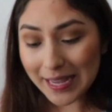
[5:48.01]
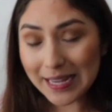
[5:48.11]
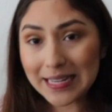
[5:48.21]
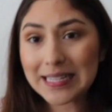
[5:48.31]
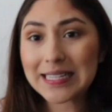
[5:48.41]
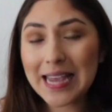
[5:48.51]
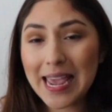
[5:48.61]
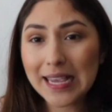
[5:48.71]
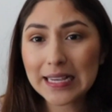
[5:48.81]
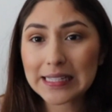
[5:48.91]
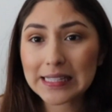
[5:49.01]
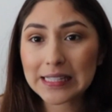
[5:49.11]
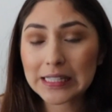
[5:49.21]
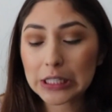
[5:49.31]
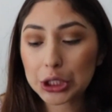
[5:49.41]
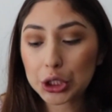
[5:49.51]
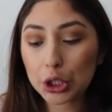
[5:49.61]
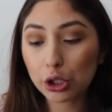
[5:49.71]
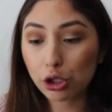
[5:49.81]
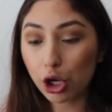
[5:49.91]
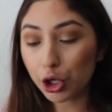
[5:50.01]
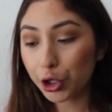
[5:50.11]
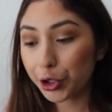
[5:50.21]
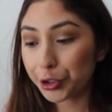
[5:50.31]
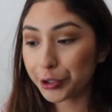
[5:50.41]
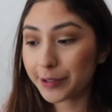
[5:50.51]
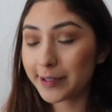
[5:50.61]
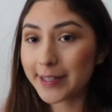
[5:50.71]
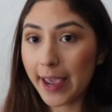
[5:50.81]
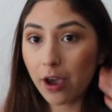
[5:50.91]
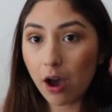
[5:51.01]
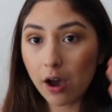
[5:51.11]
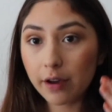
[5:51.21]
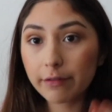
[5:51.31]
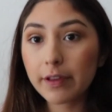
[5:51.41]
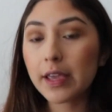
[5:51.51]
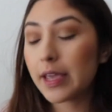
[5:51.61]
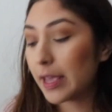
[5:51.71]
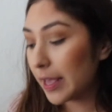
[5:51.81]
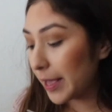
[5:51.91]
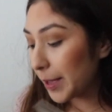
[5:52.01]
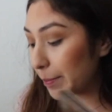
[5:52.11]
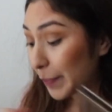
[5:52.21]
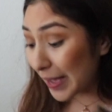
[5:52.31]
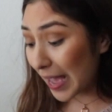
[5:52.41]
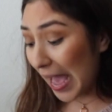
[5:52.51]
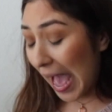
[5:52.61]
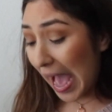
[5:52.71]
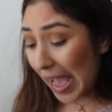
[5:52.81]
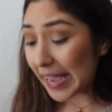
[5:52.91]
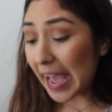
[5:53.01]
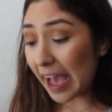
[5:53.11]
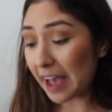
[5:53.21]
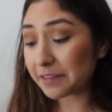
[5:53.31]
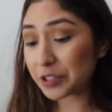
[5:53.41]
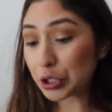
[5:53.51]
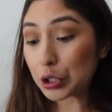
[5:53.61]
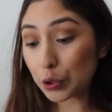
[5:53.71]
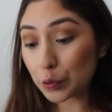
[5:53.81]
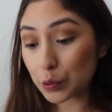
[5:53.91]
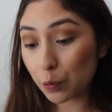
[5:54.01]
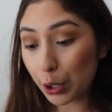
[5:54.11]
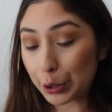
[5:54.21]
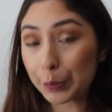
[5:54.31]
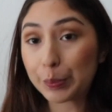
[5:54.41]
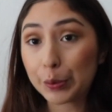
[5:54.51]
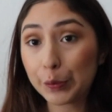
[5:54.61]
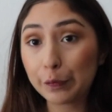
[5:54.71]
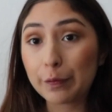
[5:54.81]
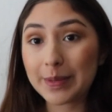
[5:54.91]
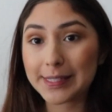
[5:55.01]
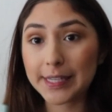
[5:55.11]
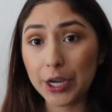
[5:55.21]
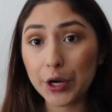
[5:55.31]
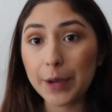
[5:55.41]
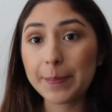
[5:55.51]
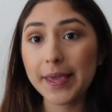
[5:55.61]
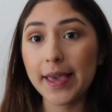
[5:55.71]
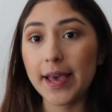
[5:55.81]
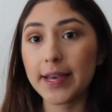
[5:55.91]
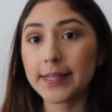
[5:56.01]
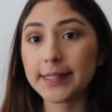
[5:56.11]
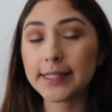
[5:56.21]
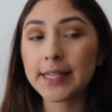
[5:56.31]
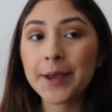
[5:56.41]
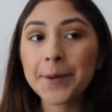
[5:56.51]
it takes longer to take off. But I have to use waterproof mascara because